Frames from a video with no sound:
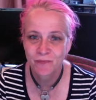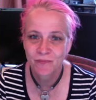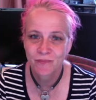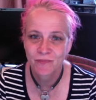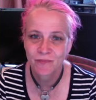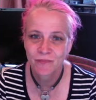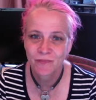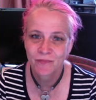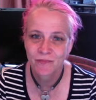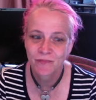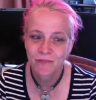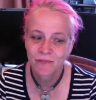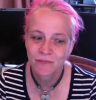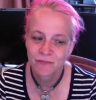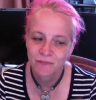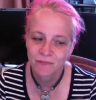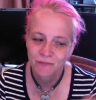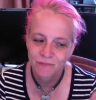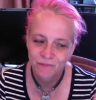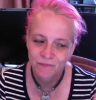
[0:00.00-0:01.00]

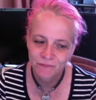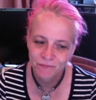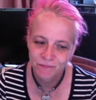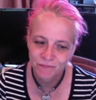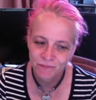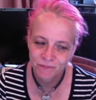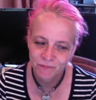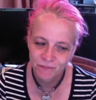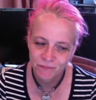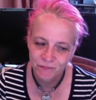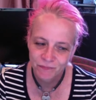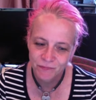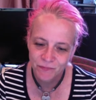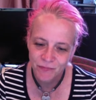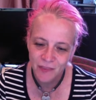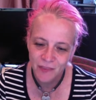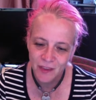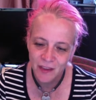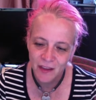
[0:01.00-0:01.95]
[no speech]